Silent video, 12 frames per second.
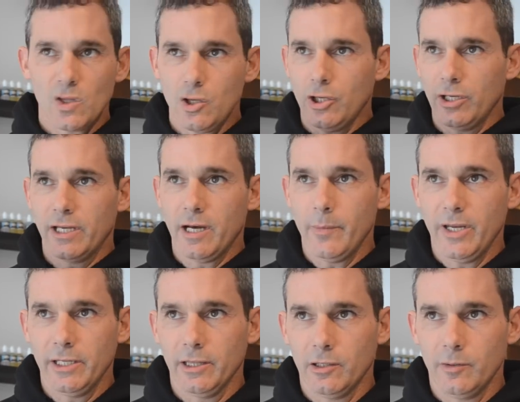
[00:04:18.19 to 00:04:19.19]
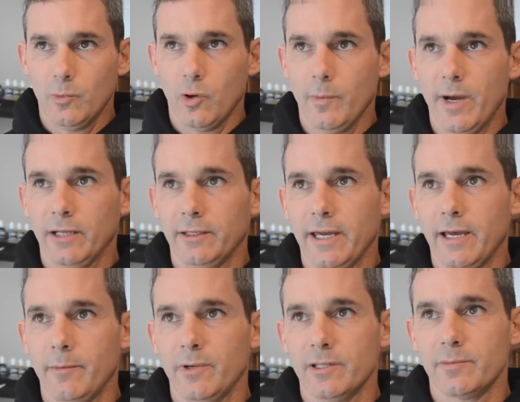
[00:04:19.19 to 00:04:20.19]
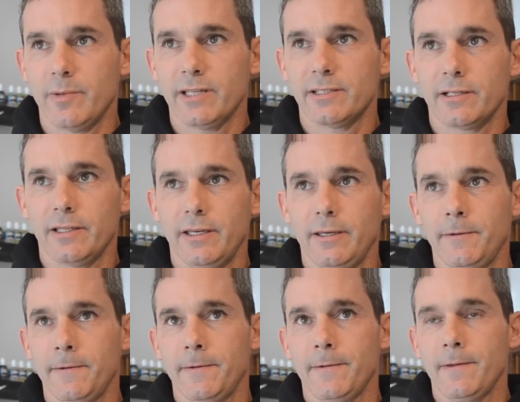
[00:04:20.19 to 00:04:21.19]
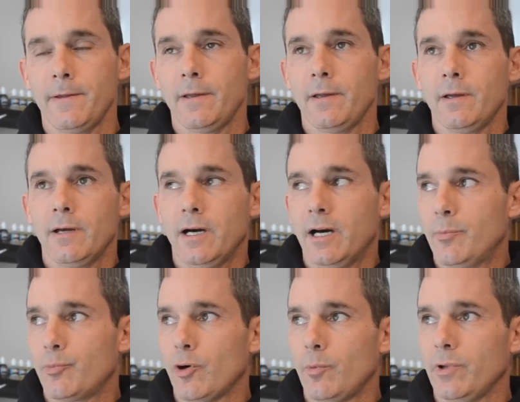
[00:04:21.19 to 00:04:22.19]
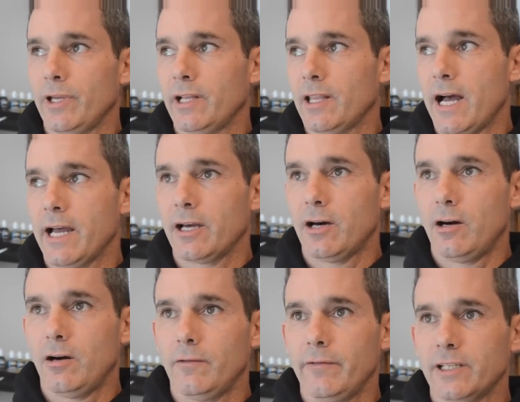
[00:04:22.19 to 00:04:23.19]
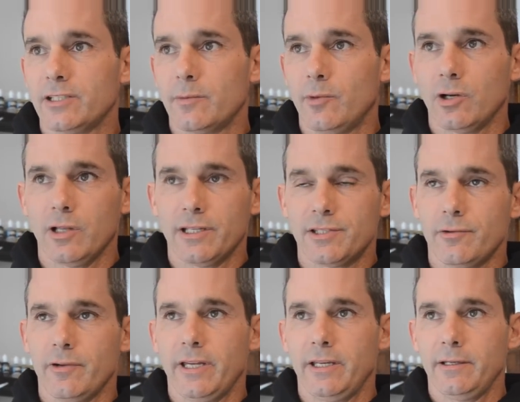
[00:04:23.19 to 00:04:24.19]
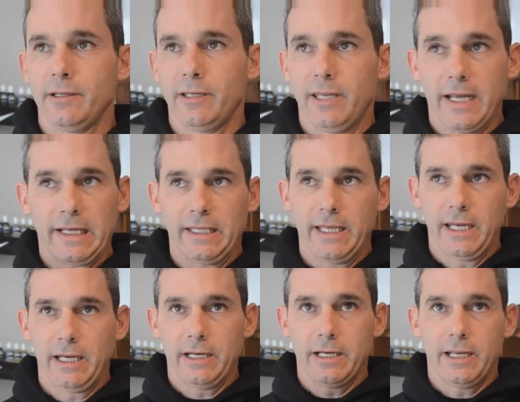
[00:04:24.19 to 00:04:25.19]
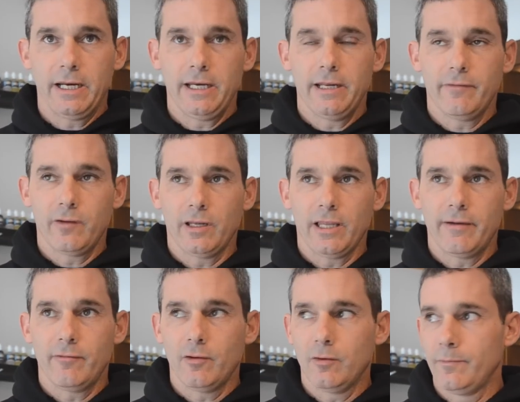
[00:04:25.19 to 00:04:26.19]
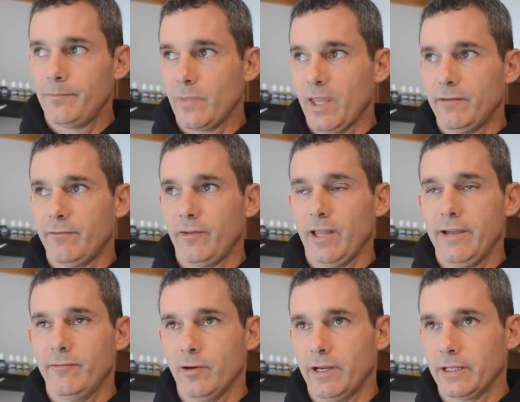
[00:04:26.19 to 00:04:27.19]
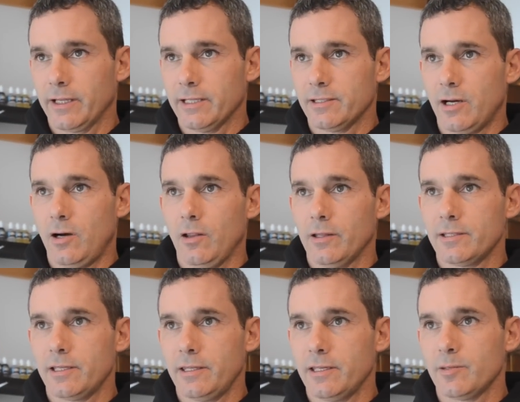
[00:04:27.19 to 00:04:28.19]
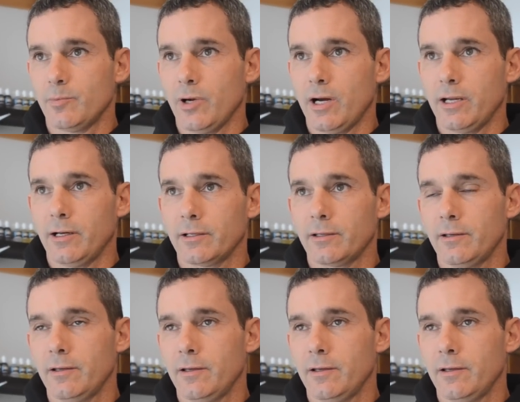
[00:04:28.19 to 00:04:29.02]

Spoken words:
You could come in and learn more about that, but it's basically propylene glycol, vegetable glycerin, nicotine on any different level, and flavoring. That's all that's in this product.